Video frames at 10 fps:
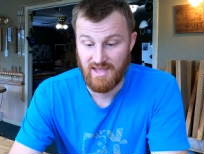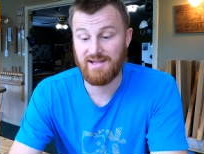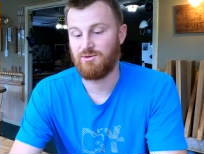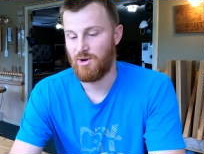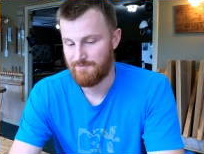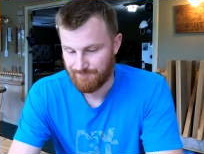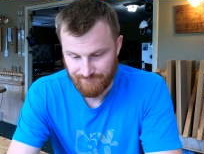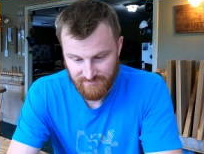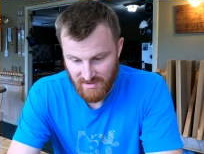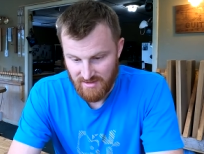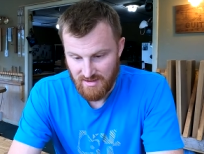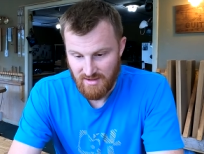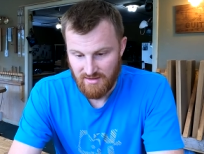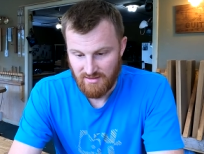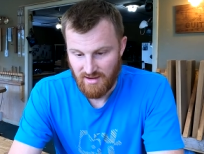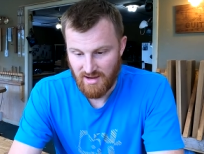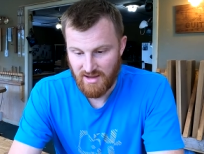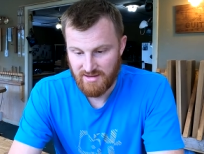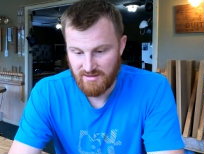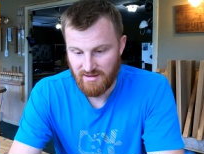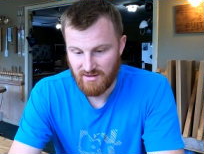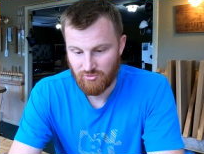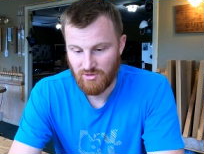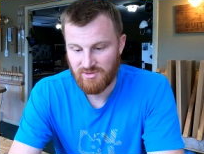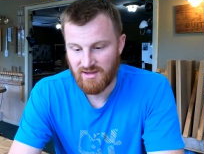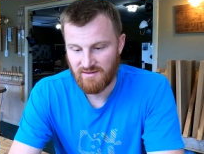Anyway, I agree with that,